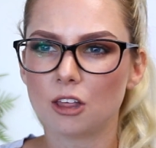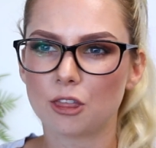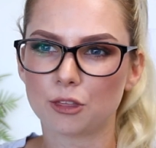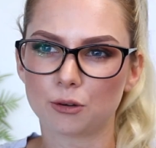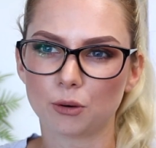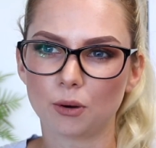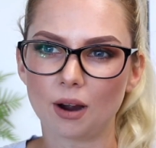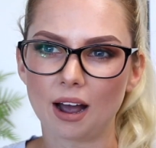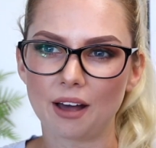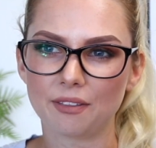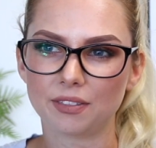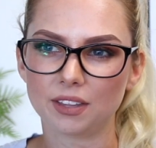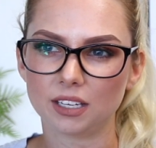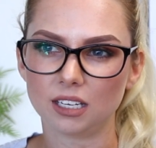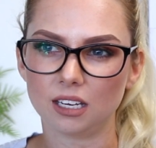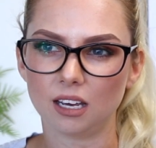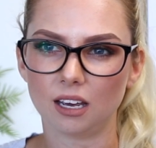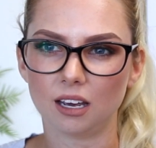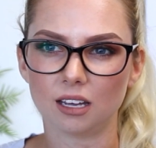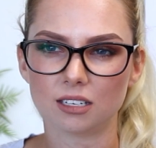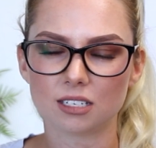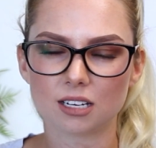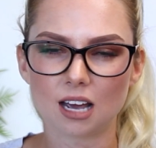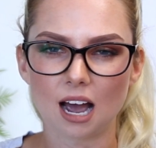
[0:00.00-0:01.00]
throughout the
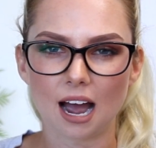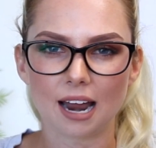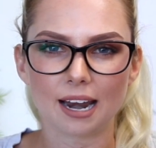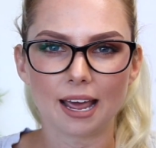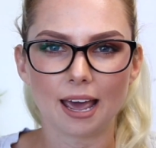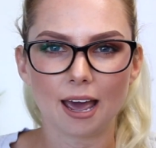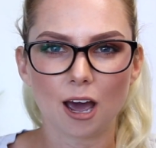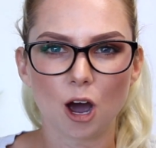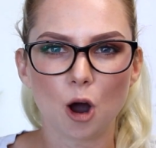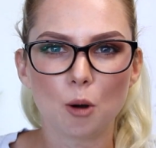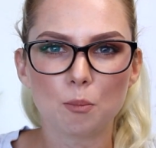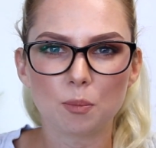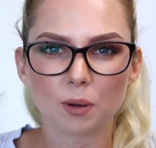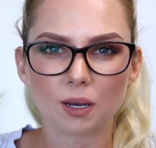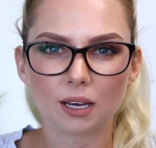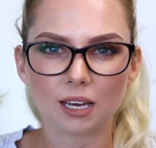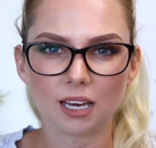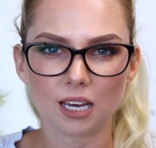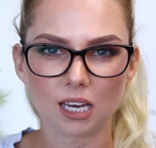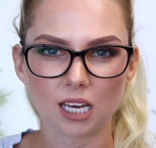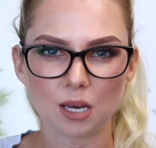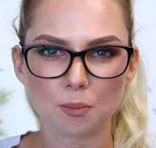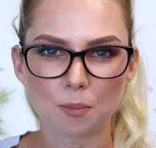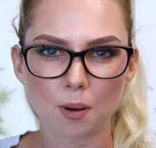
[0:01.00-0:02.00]
year to kind of help
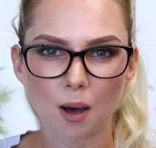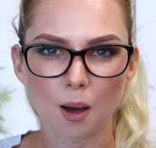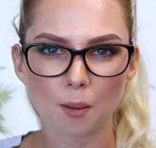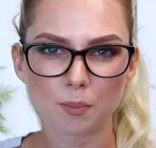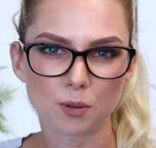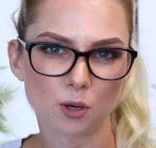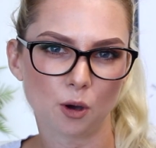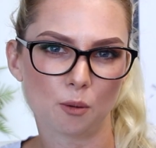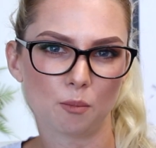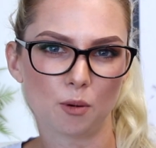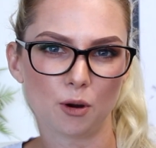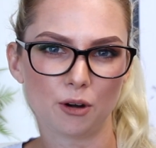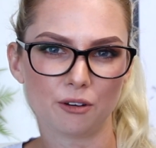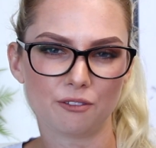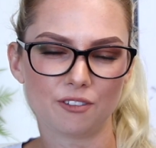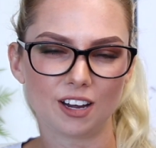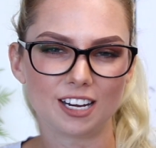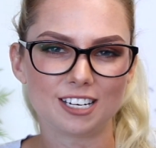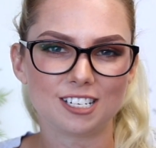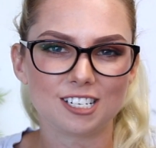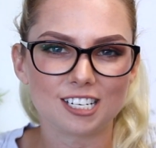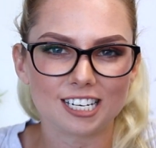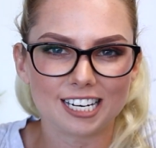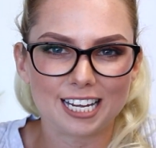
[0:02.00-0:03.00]
keep up your
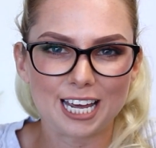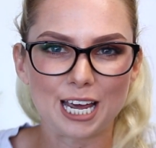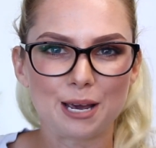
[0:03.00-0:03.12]
motivation,